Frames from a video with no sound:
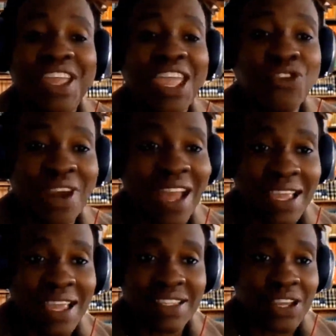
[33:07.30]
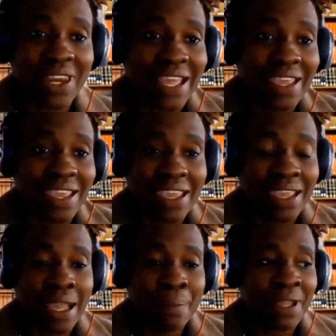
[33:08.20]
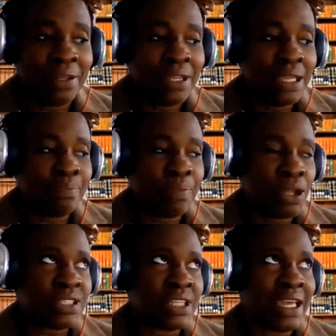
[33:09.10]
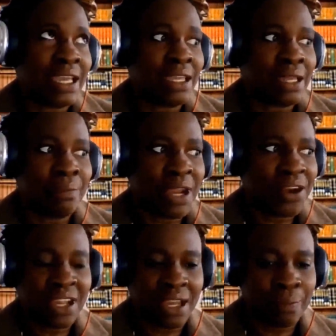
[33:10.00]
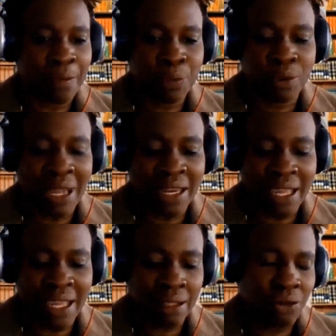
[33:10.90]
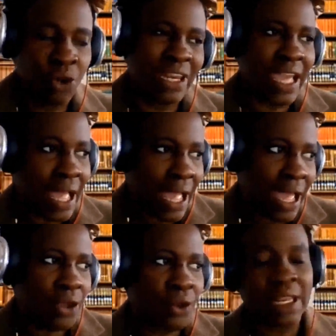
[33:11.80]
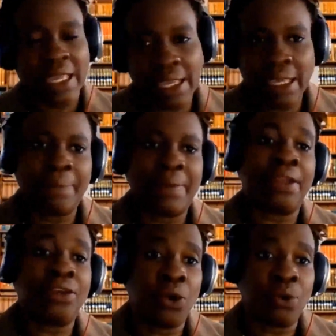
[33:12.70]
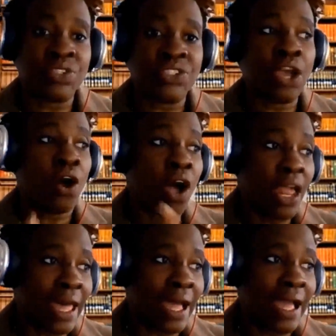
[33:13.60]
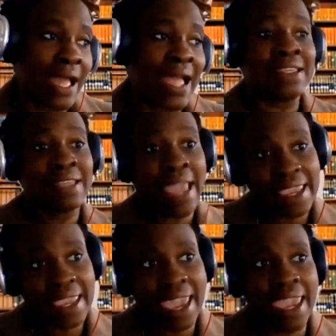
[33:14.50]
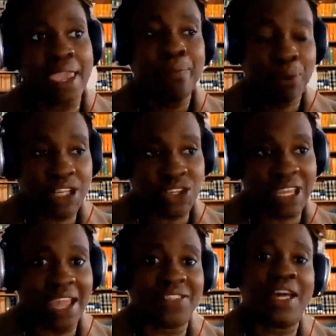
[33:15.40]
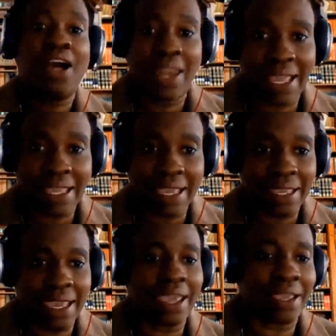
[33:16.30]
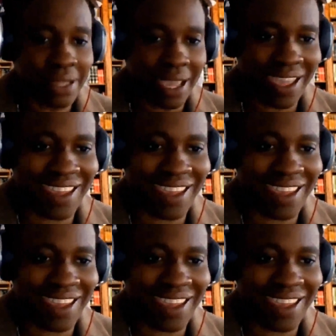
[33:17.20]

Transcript: Even I say Olayeye. I mean, because like in America, people are like Ole I, Ole E. I'm like, no, say Ola and Yeye. Put it together, Olayeye.